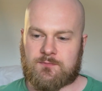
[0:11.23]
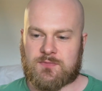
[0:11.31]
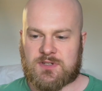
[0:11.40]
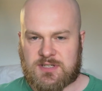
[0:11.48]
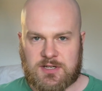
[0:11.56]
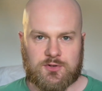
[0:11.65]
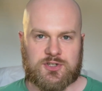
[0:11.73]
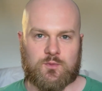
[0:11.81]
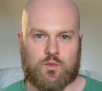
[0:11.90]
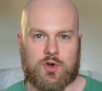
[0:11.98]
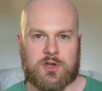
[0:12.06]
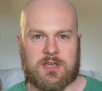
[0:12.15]
Still some
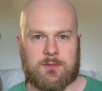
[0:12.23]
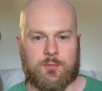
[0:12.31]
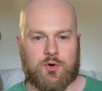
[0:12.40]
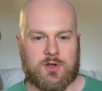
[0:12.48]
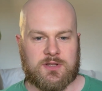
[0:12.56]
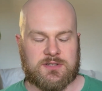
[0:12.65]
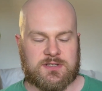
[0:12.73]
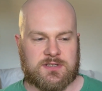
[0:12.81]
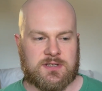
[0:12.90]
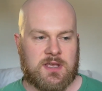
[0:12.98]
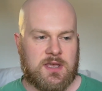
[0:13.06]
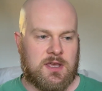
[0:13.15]
working points.